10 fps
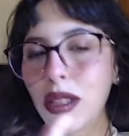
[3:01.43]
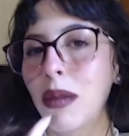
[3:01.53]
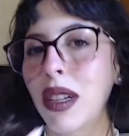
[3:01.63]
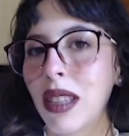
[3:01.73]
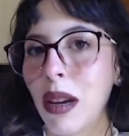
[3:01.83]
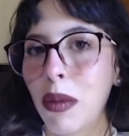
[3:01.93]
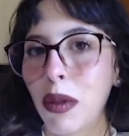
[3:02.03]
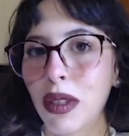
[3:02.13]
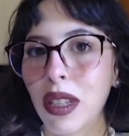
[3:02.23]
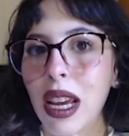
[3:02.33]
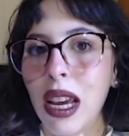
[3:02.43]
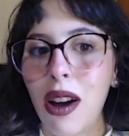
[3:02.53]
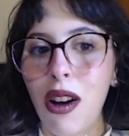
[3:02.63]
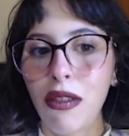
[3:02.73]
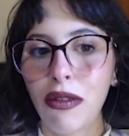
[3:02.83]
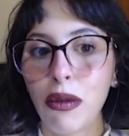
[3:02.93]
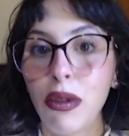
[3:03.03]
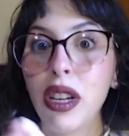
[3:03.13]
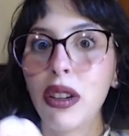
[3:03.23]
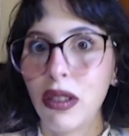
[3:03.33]
examples of
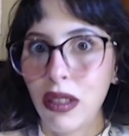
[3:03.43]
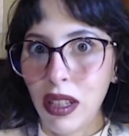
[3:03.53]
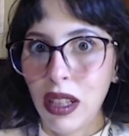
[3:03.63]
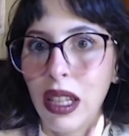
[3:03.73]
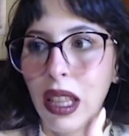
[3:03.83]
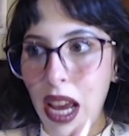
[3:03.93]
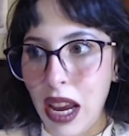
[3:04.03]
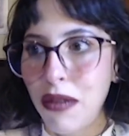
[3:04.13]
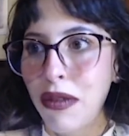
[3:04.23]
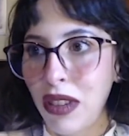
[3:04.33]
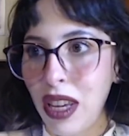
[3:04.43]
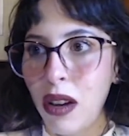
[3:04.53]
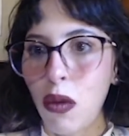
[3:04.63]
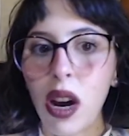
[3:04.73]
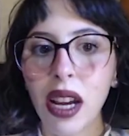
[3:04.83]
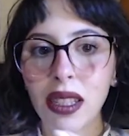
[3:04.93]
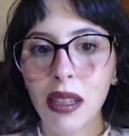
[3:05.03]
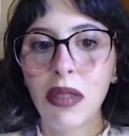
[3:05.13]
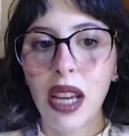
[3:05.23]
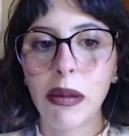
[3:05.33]
real life, why
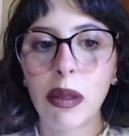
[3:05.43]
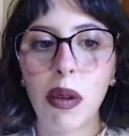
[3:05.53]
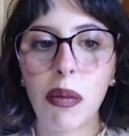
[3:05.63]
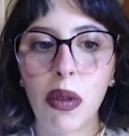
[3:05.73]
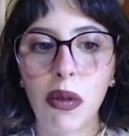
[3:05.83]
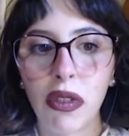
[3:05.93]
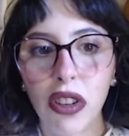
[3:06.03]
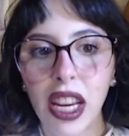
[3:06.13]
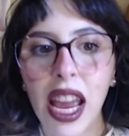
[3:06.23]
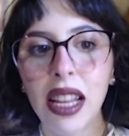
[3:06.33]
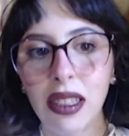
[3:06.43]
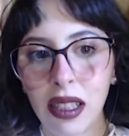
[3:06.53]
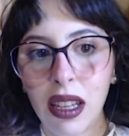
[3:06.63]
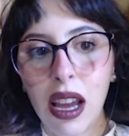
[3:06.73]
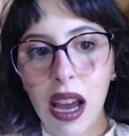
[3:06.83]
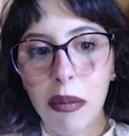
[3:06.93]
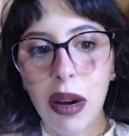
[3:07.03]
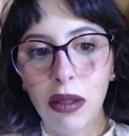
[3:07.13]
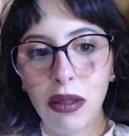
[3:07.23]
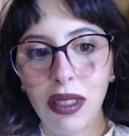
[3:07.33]
sometimes people forget
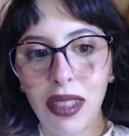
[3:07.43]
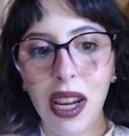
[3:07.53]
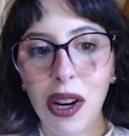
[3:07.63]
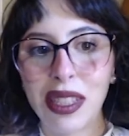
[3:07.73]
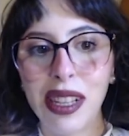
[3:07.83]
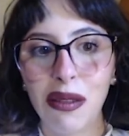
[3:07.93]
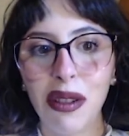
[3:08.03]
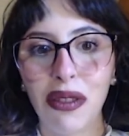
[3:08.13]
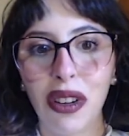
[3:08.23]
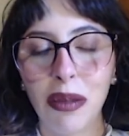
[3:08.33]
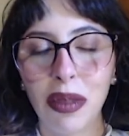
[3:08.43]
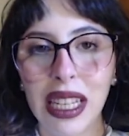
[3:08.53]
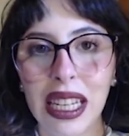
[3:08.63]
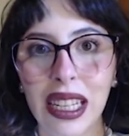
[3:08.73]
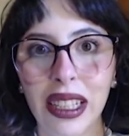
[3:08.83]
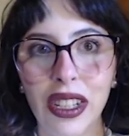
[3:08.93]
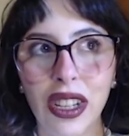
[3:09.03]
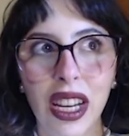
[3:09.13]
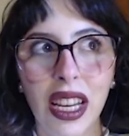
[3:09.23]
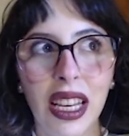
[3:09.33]
about the auxiliary verbs in English.
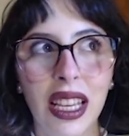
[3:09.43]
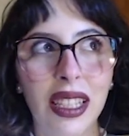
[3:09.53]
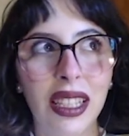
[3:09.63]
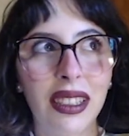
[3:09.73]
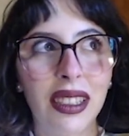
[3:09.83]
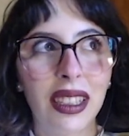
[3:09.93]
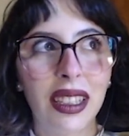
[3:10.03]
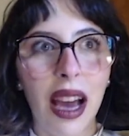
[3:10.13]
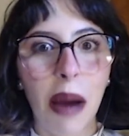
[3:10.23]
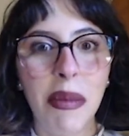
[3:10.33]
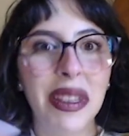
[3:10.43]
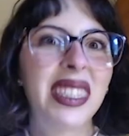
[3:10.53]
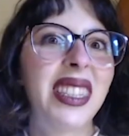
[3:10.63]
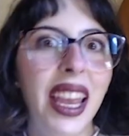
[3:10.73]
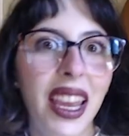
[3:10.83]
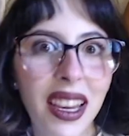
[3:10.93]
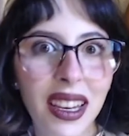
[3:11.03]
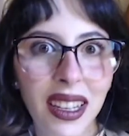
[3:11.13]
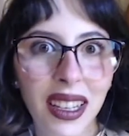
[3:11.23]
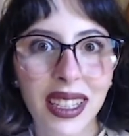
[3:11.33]
Is it a mistake?
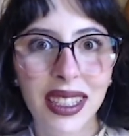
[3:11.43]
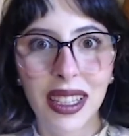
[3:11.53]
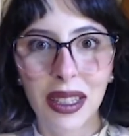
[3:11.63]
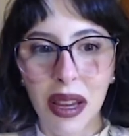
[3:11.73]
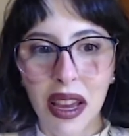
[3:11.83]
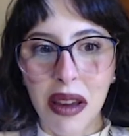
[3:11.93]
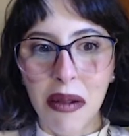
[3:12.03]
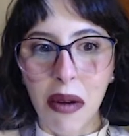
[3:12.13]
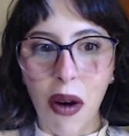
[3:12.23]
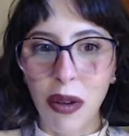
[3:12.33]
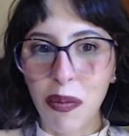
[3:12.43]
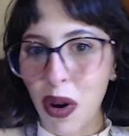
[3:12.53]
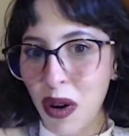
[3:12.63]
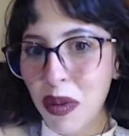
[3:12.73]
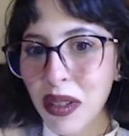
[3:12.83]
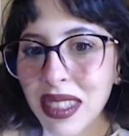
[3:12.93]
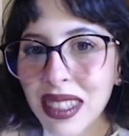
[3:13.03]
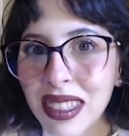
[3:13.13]
Is it on purpose?